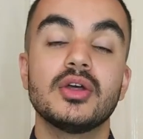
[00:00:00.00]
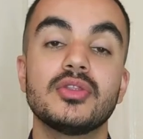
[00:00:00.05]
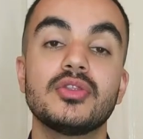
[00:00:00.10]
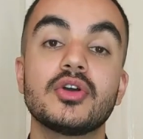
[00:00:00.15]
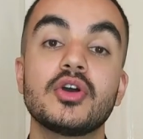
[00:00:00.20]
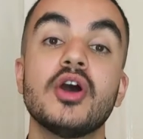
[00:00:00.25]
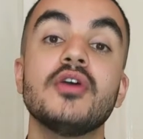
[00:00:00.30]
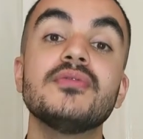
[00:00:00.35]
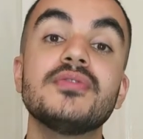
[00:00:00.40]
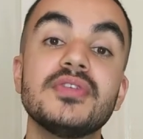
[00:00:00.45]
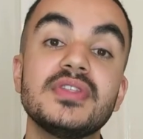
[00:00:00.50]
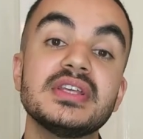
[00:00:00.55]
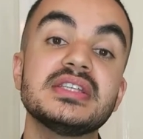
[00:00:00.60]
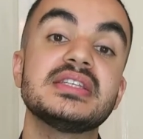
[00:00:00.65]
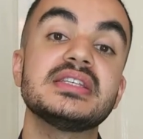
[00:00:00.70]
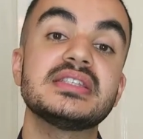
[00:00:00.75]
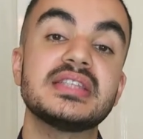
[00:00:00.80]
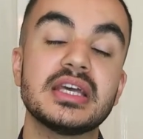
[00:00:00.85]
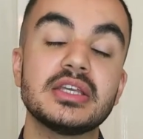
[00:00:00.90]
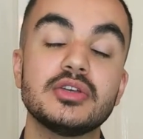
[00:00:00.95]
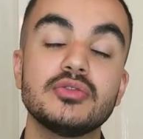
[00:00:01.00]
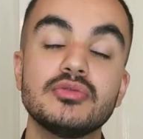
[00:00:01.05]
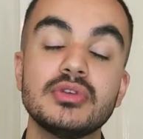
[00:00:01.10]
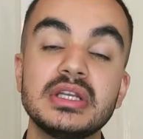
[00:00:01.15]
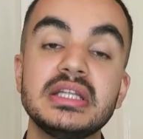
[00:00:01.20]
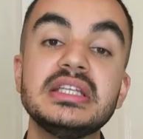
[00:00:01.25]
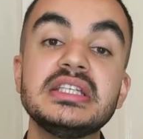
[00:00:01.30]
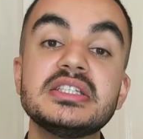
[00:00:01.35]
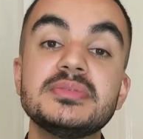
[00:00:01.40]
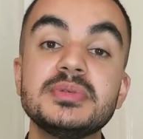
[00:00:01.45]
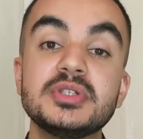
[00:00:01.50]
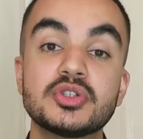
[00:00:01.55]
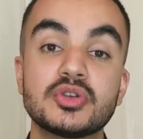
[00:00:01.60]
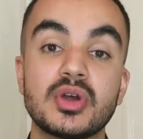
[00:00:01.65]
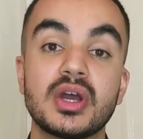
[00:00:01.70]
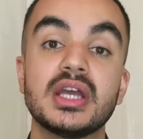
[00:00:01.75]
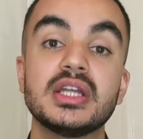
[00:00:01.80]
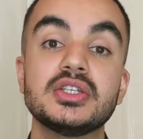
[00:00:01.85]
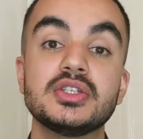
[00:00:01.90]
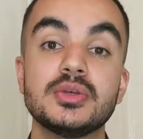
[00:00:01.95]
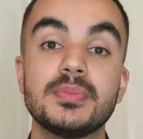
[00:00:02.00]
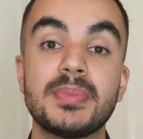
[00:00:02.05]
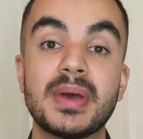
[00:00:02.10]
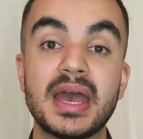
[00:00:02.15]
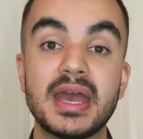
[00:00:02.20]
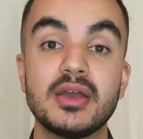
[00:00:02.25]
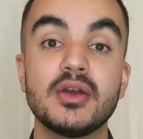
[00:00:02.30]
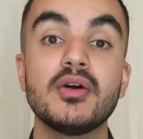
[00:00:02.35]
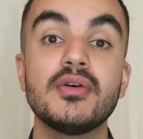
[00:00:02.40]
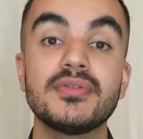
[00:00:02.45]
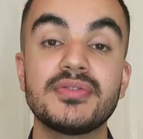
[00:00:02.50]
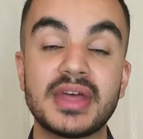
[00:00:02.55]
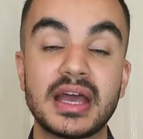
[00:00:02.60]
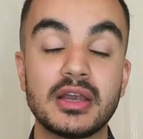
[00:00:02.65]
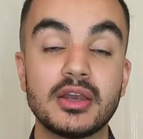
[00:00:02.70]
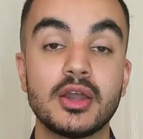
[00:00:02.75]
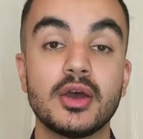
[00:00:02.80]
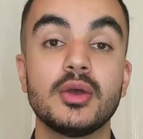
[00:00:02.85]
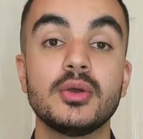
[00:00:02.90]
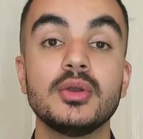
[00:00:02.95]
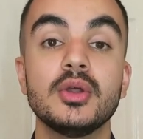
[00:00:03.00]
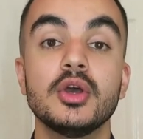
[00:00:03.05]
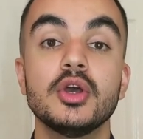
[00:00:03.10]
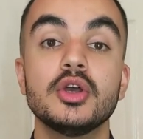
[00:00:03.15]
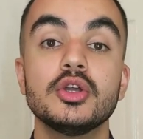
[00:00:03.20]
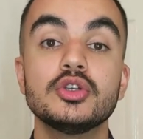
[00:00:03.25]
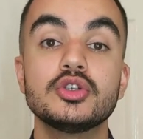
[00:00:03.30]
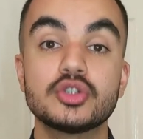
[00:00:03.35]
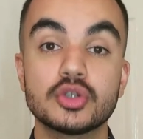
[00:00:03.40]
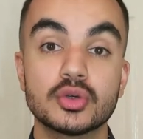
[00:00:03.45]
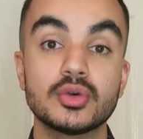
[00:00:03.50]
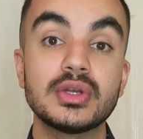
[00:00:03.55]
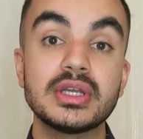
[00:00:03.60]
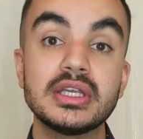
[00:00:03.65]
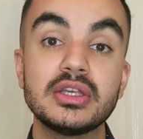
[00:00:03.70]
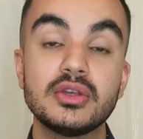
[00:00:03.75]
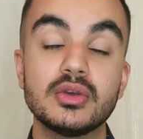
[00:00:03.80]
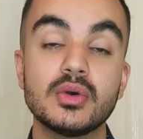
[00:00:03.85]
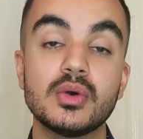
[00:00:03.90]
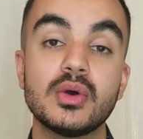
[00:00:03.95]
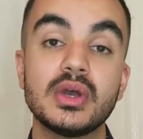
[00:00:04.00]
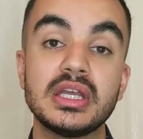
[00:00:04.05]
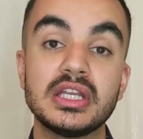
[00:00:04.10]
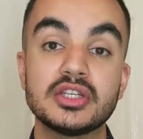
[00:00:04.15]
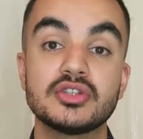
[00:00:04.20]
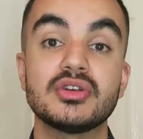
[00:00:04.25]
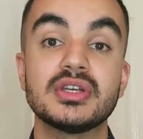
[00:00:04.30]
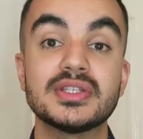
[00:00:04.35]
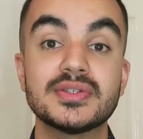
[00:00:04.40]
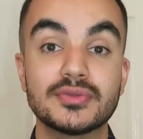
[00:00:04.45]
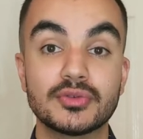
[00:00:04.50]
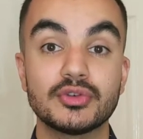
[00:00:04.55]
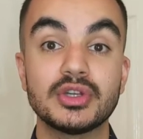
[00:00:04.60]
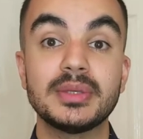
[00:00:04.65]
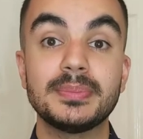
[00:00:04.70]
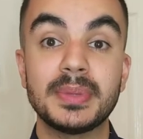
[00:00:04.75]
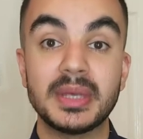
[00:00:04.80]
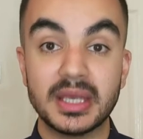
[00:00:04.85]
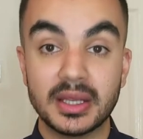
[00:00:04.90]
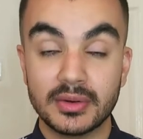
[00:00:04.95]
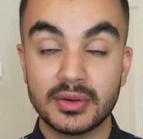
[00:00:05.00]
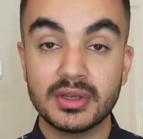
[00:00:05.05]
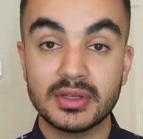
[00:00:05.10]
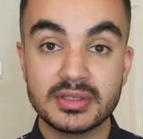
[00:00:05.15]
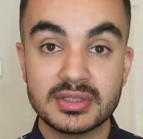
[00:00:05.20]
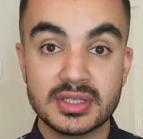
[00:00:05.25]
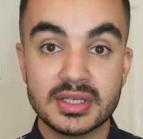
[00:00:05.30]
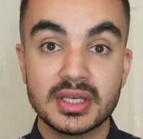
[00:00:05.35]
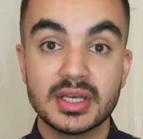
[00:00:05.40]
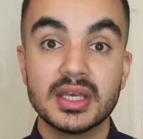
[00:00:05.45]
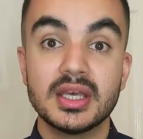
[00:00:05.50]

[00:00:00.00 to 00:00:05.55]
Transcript: The con for this is that you really need to be trying to pay off that loan during your interest-free period.